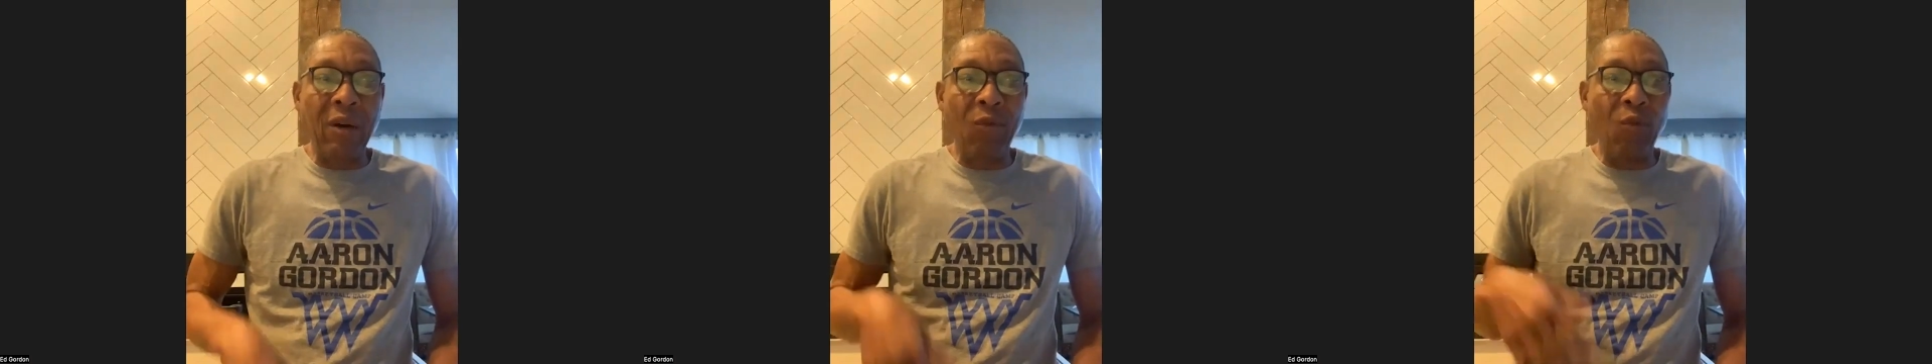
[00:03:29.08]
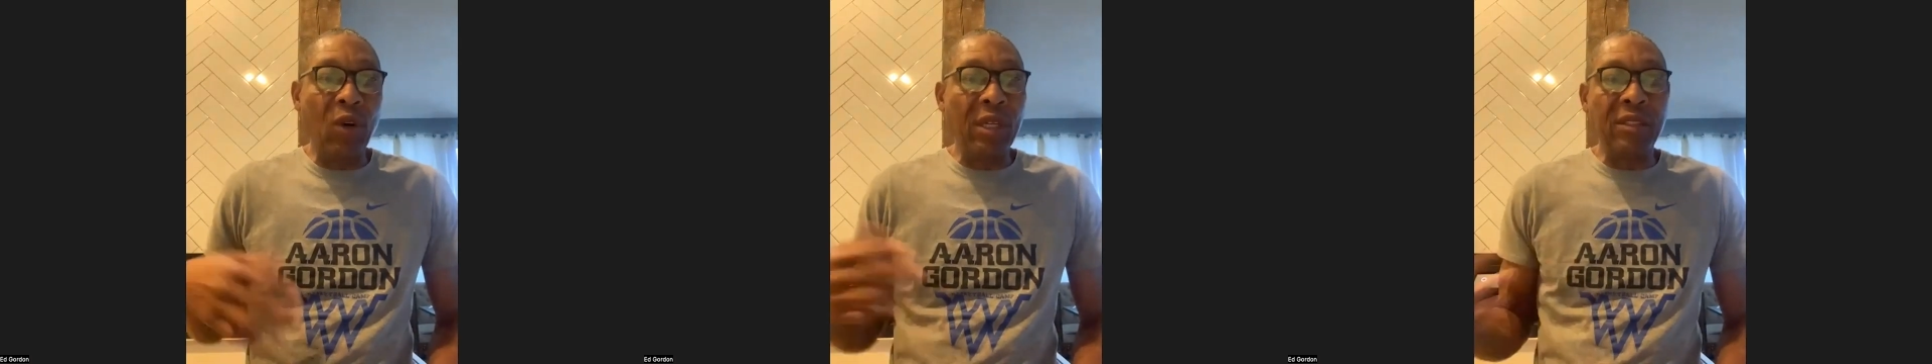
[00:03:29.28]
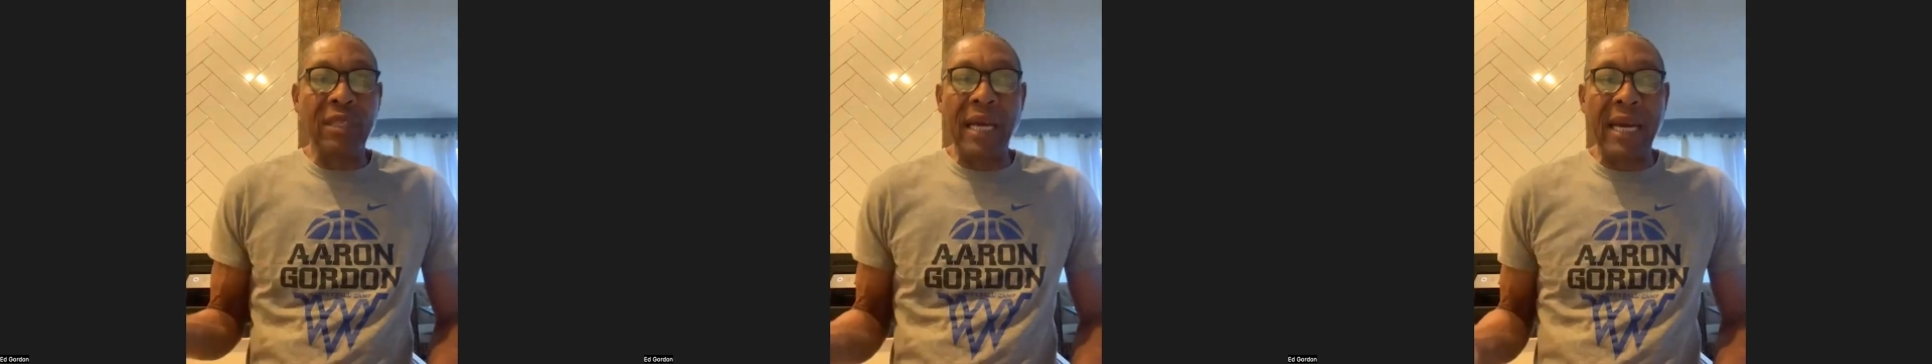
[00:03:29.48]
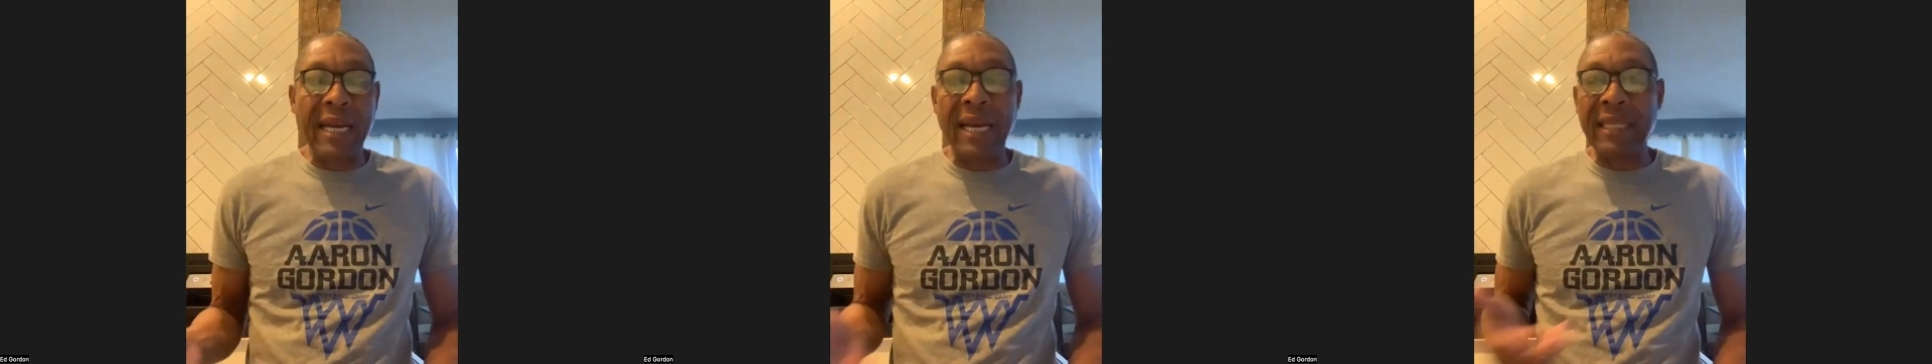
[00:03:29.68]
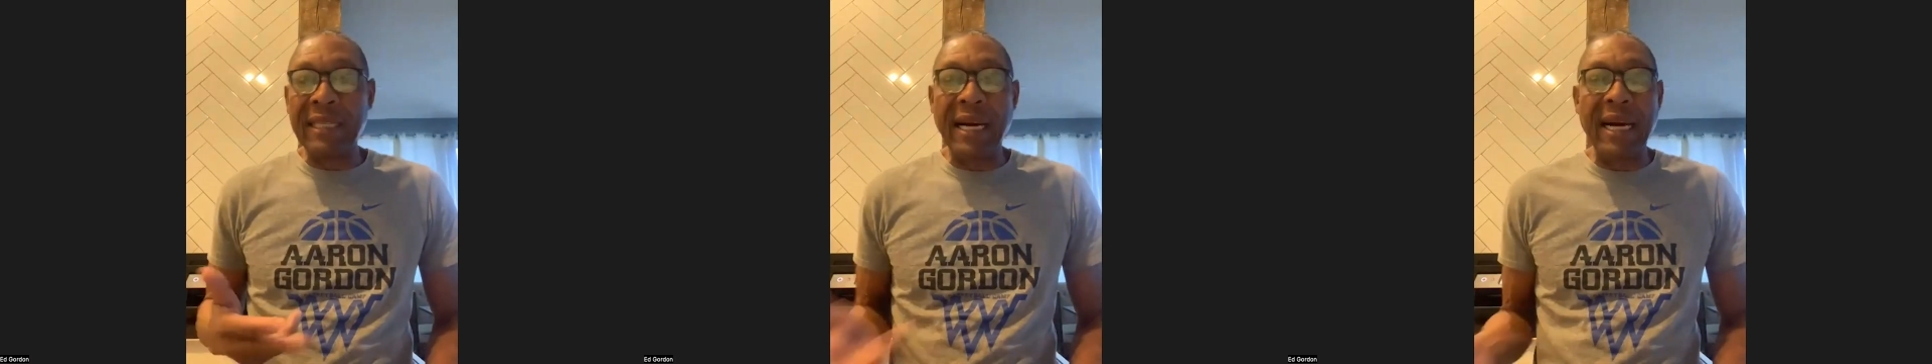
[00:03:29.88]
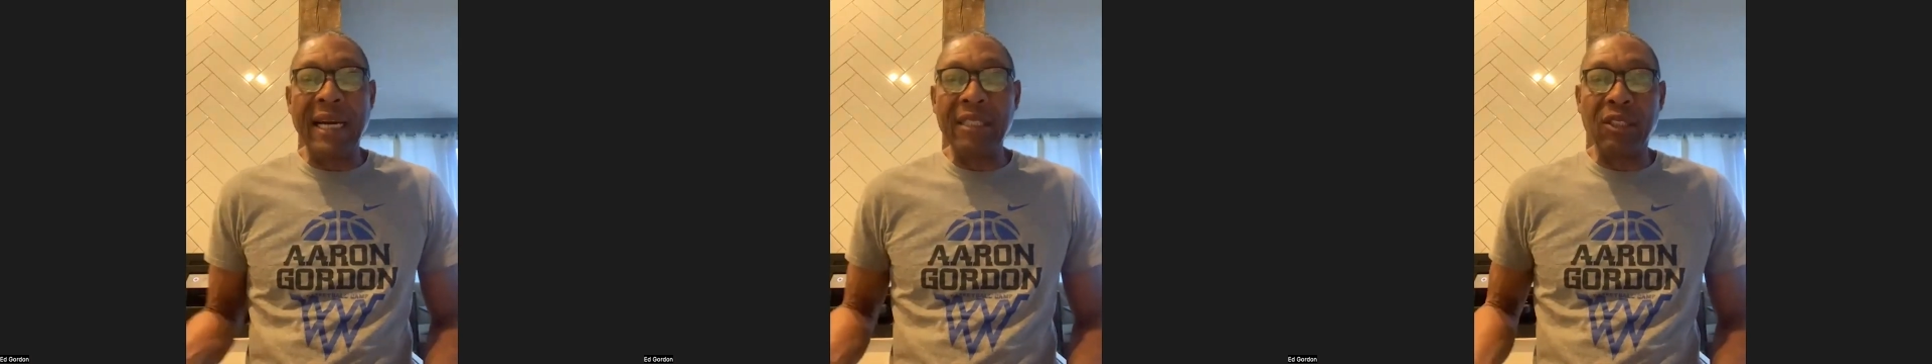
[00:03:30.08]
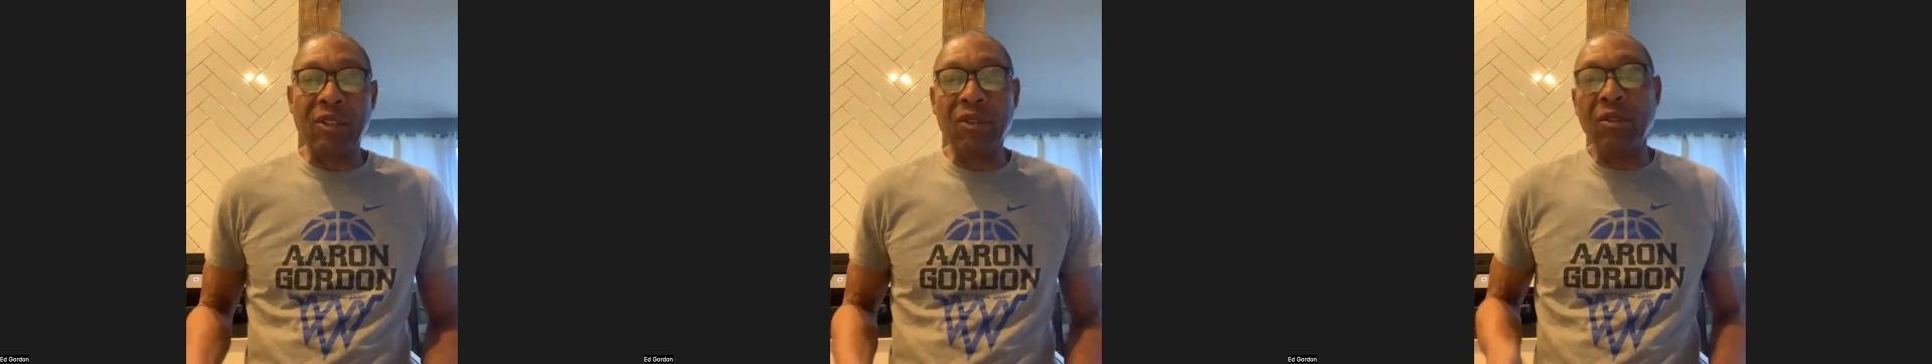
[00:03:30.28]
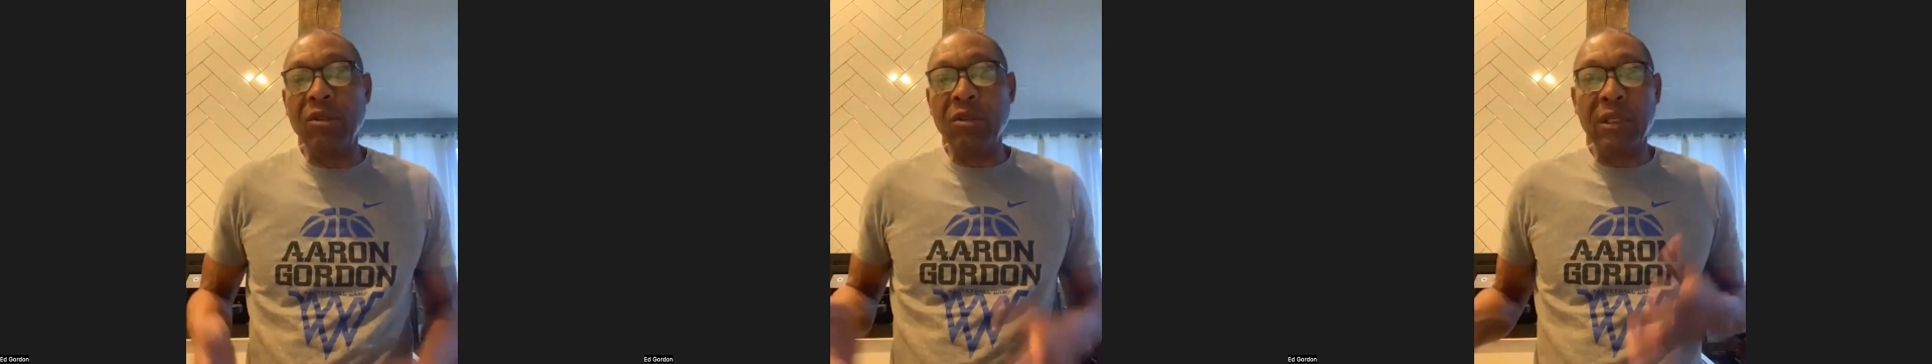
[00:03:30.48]
Once I got to high
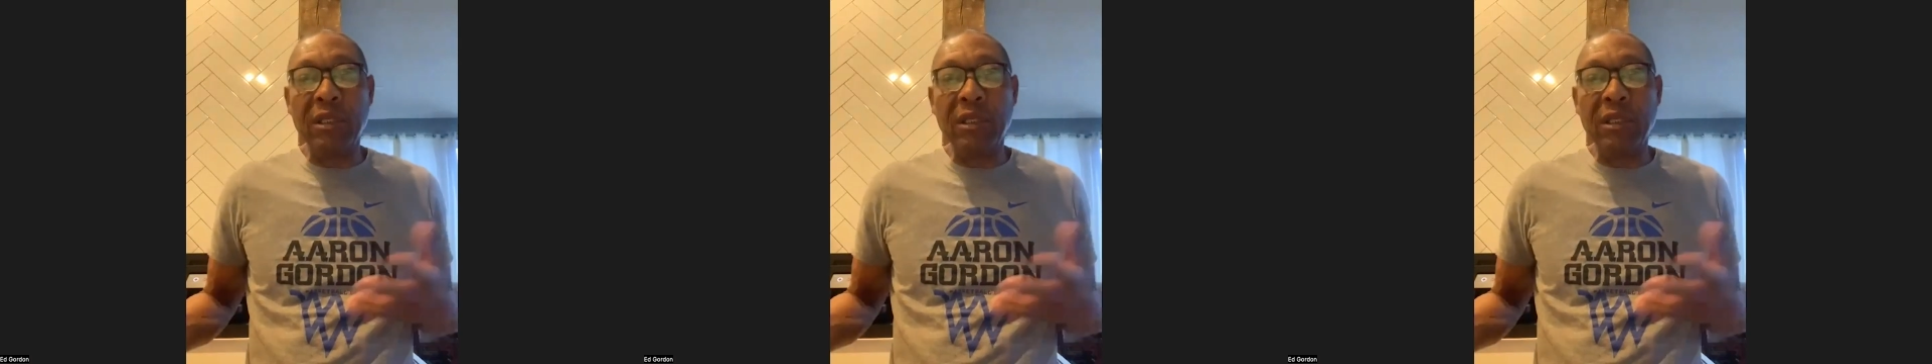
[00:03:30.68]
school